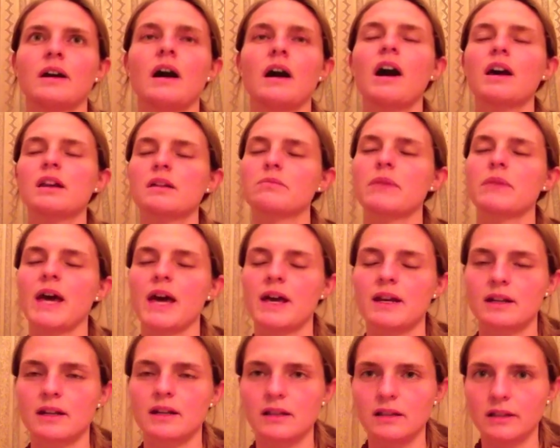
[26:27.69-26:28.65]

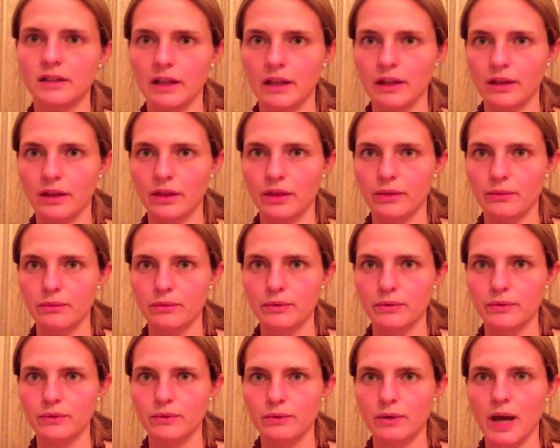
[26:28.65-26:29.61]
automatically
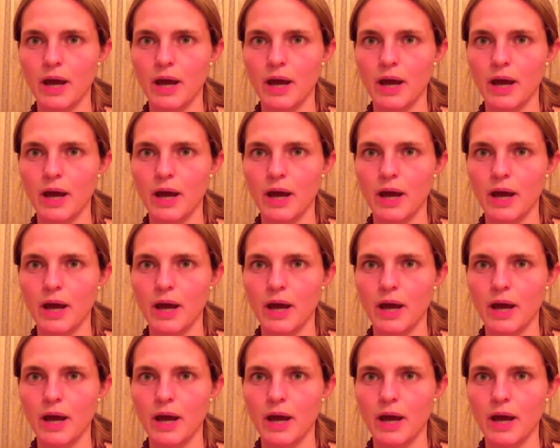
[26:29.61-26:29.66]
through